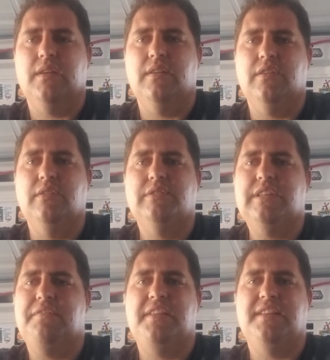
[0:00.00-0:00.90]
no
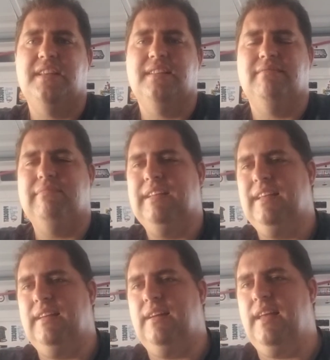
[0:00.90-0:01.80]
stuff that, uh,
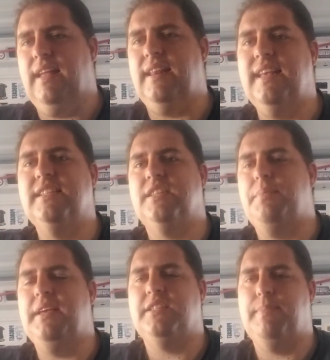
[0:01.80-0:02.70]
it needs to
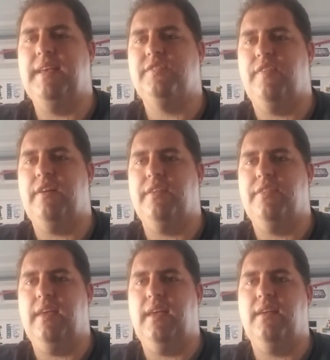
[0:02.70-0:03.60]
be a spacefaring
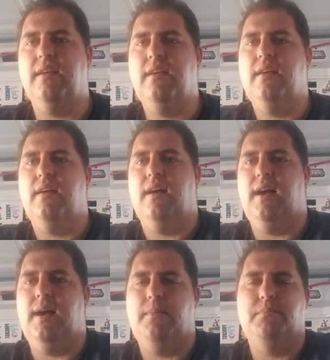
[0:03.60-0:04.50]
thing,
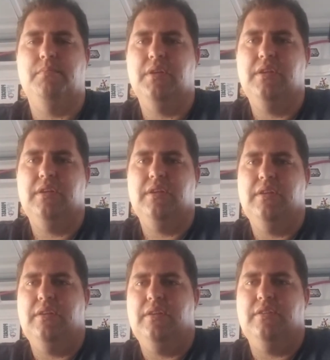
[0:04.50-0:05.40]
um,
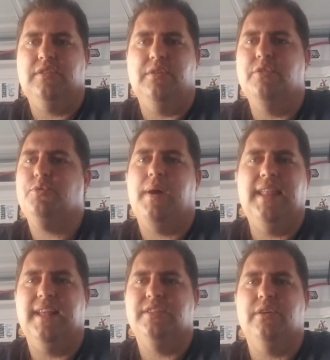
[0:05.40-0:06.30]
so no
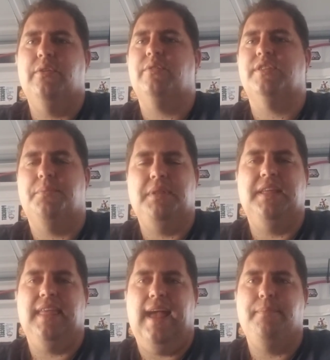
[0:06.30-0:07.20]
Twilight Zone or something
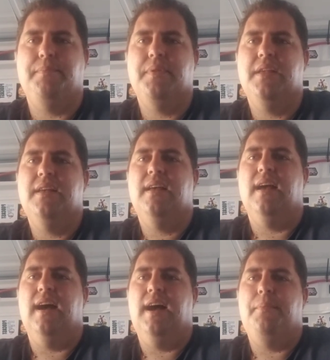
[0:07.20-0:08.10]
like that.
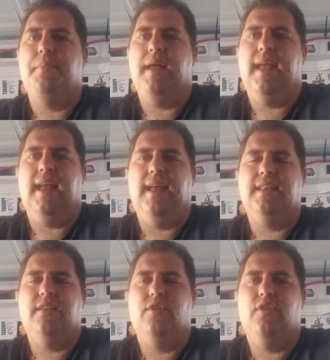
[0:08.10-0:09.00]
Um,
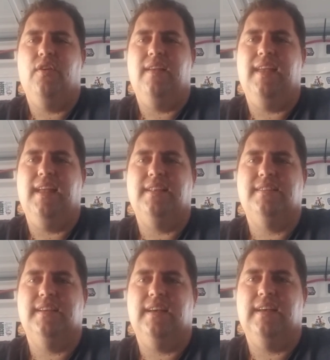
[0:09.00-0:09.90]
and
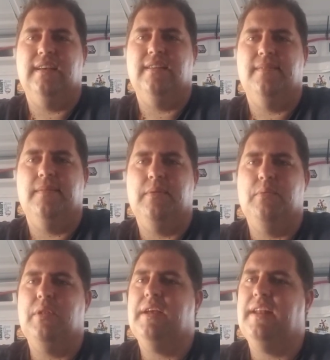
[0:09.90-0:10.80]
it, uh,
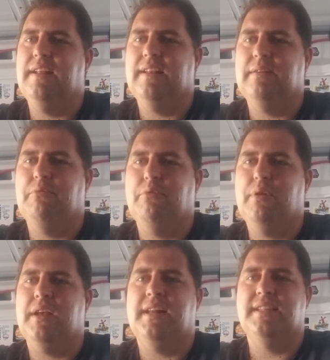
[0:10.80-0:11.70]
we're looking at, we're
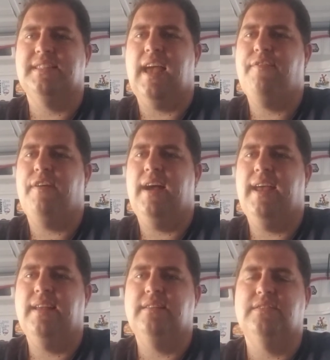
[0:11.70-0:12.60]
looking at
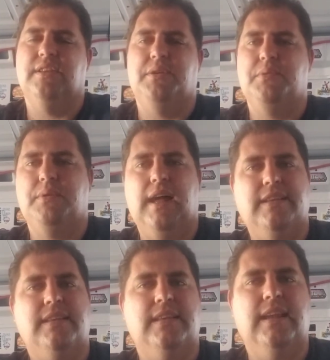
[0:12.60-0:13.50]
sci-fi, so not
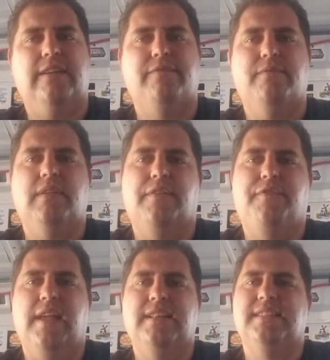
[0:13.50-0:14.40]
not not
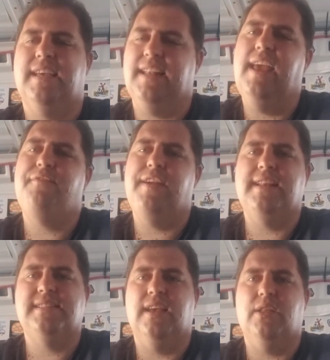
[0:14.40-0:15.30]
fantasy. It can have
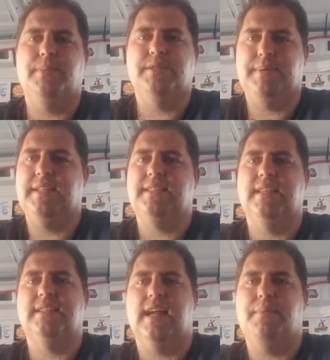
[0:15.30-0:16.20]
fantasy elements, but it's
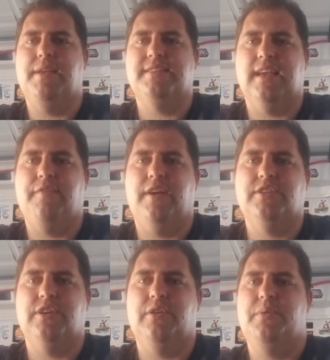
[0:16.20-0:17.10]
it's got to be a sci-fi
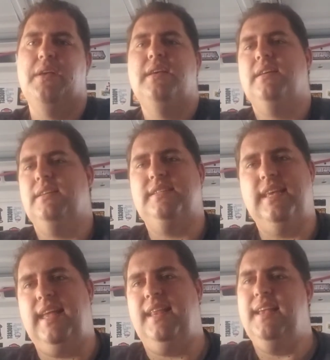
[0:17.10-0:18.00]
show
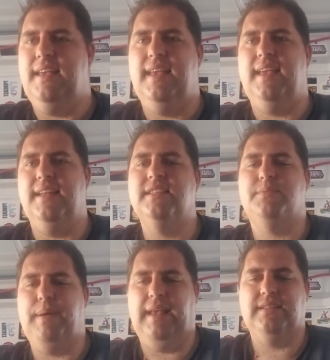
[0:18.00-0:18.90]
set in
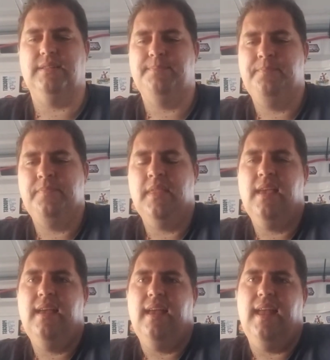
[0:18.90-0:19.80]
space.
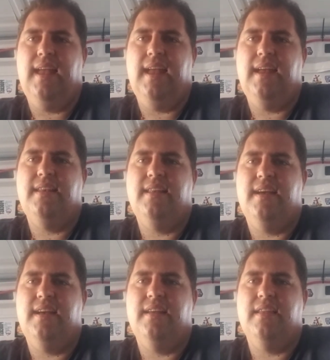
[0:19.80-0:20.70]
And uh,